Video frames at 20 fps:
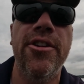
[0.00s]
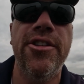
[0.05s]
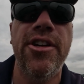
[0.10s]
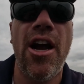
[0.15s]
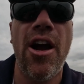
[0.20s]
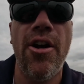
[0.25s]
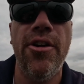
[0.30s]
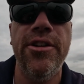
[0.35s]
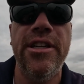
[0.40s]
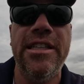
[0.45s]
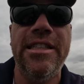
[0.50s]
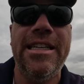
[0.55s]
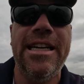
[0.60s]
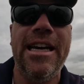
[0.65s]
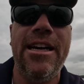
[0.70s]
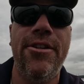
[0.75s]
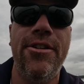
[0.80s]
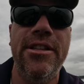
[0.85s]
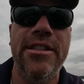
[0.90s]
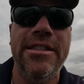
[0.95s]
It's hard to
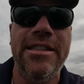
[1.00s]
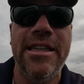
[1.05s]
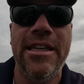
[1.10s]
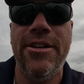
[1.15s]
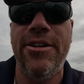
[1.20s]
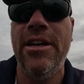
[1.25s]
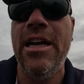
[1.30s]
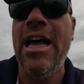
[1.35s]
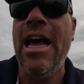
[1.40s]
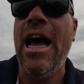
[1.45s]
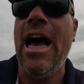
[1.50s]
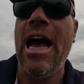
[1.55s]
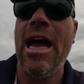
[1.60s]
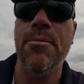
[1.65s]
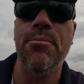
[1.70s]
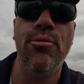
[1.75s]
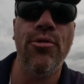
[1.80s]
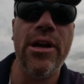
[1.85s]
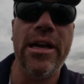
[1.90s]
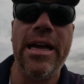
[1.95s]
tell until I
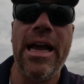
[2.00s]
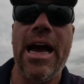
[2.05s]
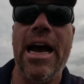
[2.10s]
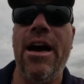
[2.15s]
bring